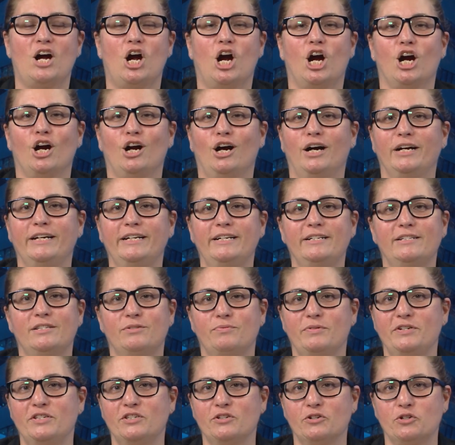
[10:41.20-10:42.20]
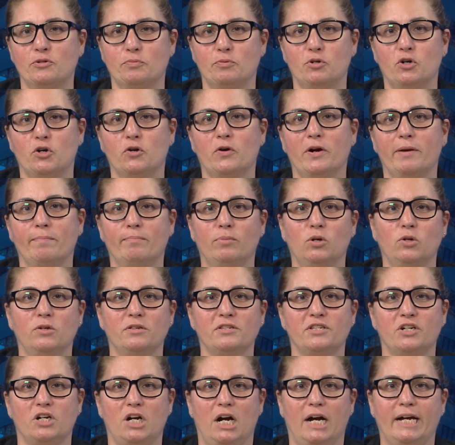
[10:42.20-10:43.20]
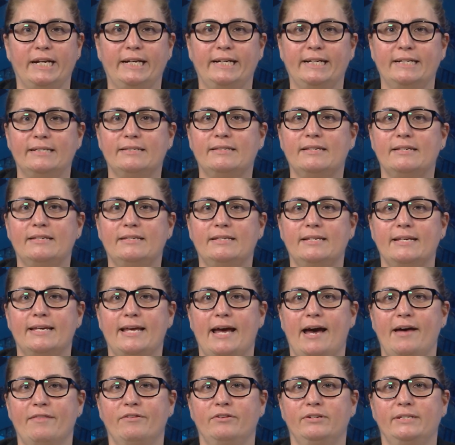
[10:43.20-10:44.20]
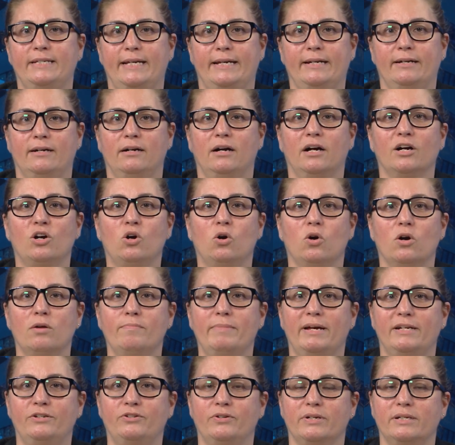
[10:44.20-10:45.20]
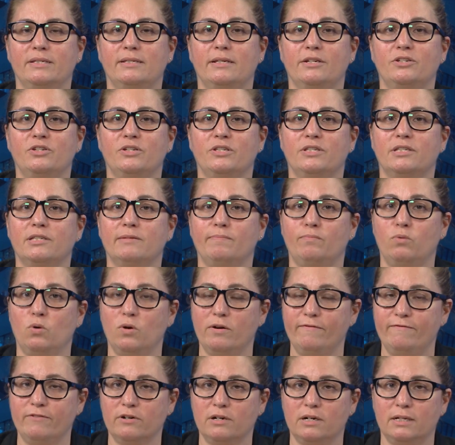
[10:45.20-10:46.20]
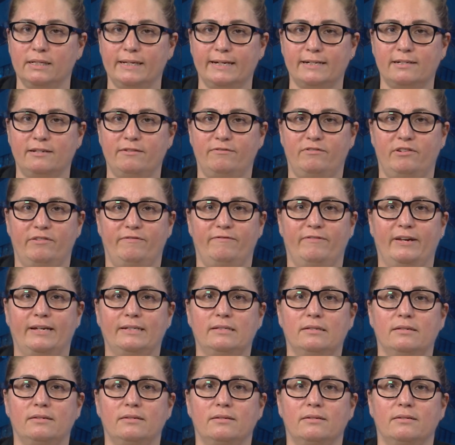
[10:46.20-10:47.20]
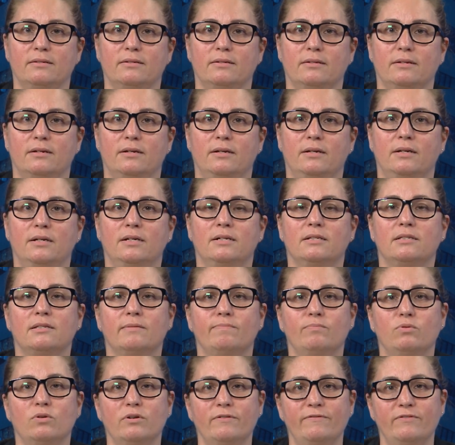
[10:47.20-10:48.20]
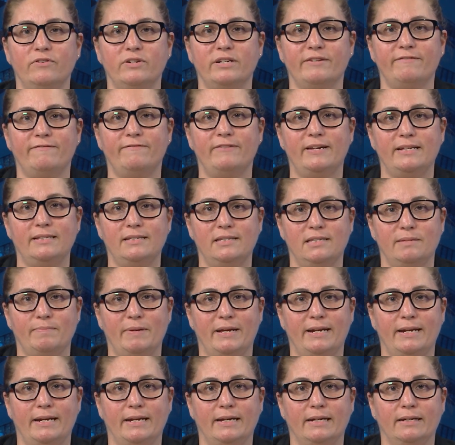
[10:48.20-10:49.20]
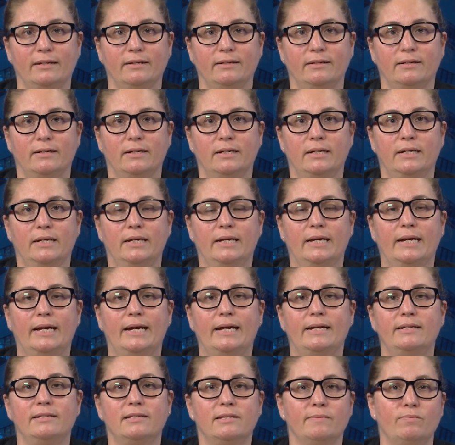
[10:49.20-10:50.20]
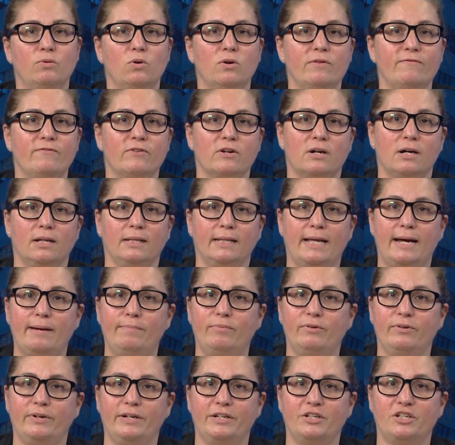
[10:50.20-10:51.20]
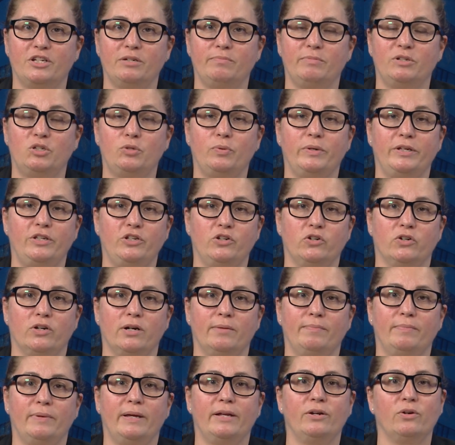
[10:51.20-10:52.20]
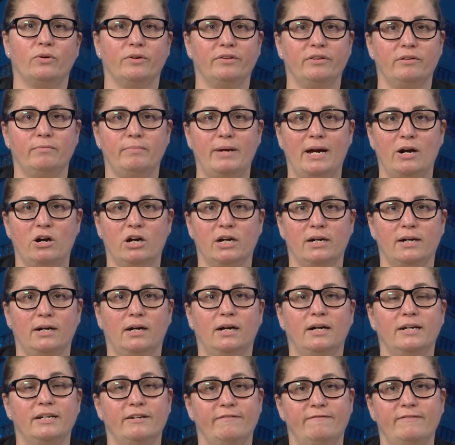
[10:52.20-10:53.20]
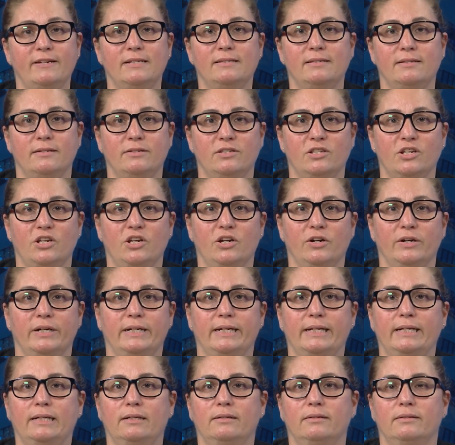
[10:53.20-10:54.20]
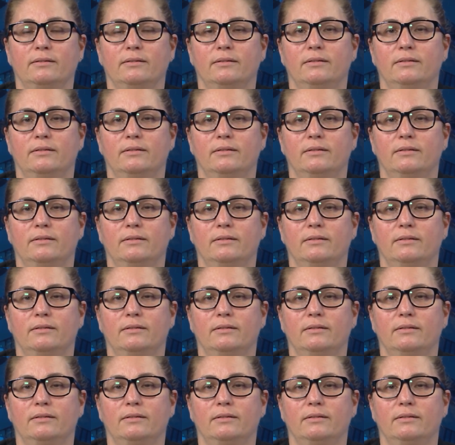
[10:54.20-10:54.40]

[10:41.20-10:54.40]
Our audience research program polls our audiences to gather data on core metrics such as support for collective defense, support for defense spending, and support for collaboration between Europe and North America on defense and security.